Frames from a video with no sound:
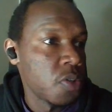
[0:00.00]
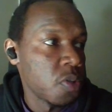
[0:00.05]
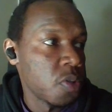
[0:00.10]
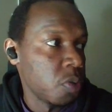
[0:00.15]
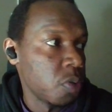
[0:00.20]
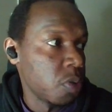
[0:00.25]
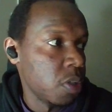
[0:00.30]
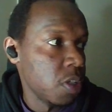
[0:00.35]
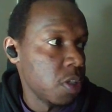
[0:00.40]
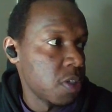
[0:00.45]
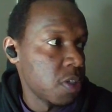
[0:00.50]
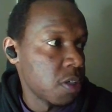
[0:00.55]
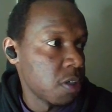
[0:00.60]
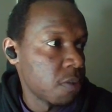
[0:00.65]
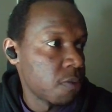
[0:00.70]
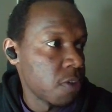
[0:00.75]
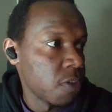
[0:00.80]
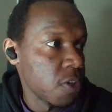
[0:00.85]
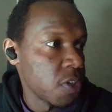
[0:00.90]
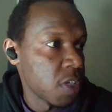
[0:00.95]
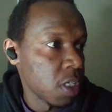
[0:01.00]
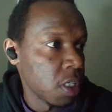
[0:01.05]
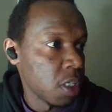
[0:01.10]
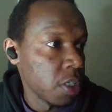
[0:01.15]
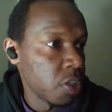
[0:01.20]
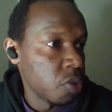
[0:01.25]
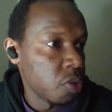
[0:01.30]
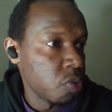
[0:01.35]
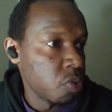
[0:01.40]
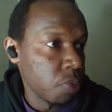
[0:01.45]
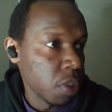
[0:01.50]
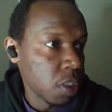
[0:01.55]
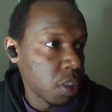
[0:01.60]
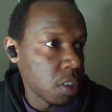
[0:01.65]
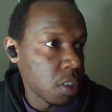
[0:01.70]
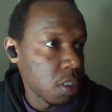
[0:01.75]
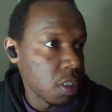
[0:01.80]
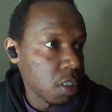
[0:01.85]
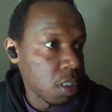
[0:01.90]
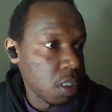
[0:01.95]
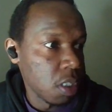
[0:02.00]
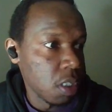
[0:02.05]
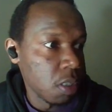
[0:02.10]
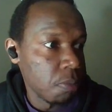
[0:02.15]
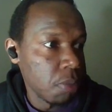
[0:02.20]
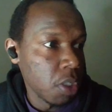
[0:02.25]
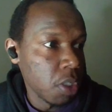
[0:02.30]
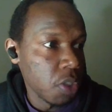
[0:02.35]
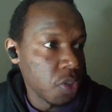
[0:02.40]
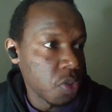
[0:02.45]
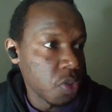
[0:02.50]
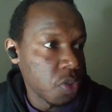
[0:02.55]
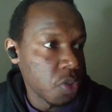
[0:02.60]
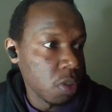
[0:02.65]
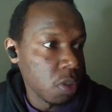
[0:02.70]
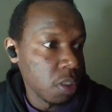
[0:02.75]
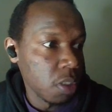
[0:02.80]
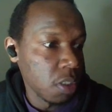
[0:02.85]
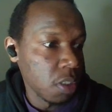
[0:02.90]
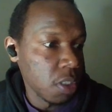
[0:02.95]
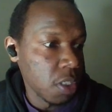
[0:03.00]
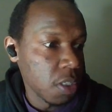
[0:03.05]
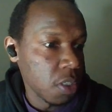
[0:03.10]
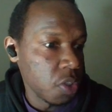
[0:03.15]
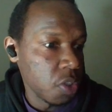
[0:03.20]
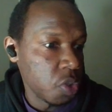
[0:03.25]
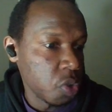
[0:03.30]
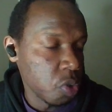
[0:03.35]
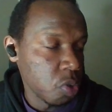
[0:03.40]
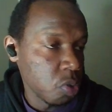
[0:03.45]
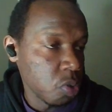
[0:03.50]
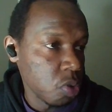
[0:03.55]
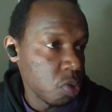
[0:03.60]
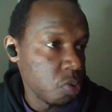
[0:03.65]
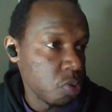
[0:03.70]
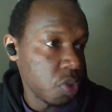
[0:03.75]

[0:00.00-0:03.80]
so there is a reference I like to make by installing GeoNode,